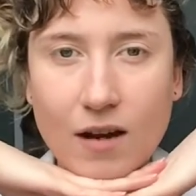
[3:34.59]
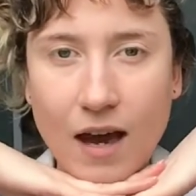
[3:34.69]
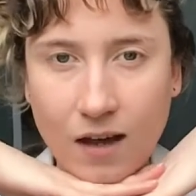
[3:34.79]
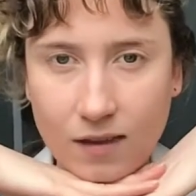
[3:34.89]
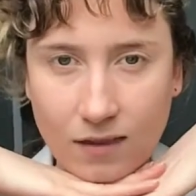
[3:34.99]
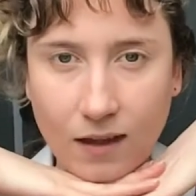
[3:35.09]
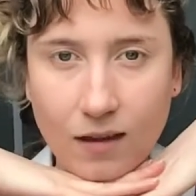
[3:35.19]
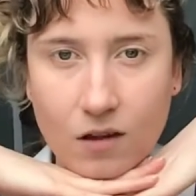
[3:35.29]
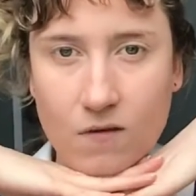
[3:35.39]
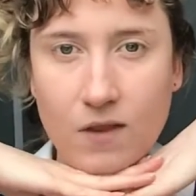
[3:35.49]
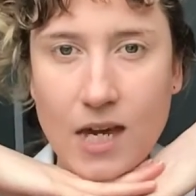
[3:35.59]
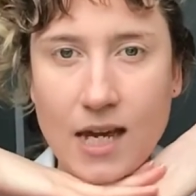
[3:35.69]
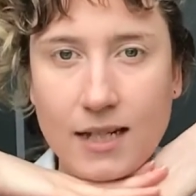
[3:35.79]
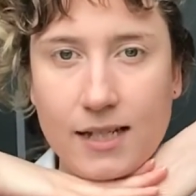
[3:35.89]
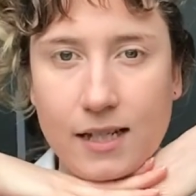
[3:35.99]
I think, of the
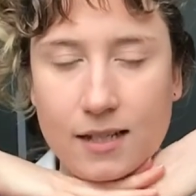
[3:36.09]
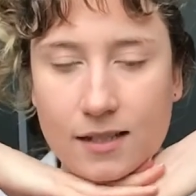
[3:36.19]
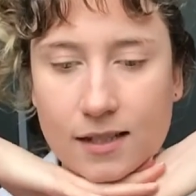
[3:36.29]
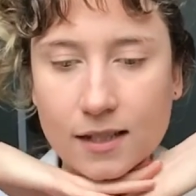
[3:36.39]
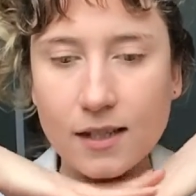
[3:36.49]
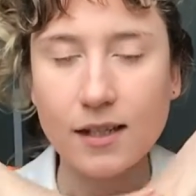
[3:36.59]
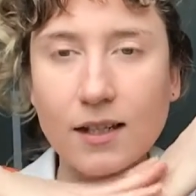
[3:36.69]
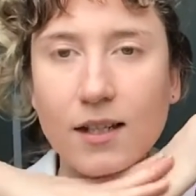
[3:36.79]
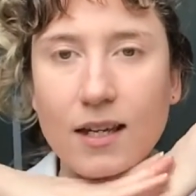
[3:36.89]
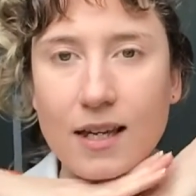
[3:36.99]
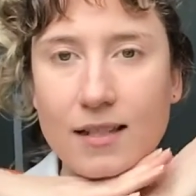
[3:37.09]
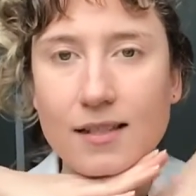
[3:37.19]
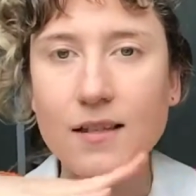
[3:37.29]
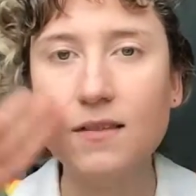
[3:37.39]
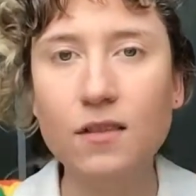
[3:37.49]
80s is
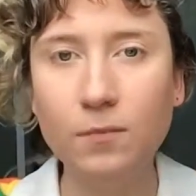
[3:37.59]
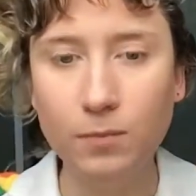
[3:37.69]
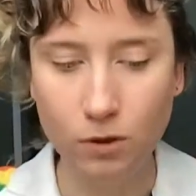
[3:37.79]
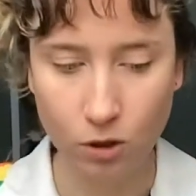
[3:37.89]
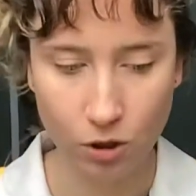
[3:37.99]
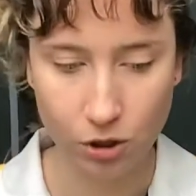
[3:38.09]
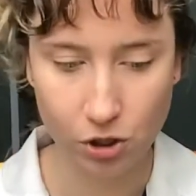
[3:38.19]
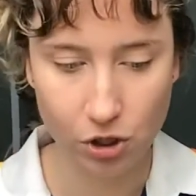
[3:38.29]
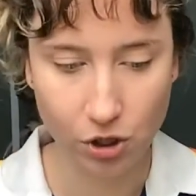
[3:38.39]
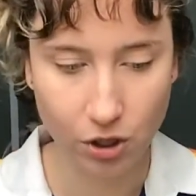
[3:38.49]
the blush.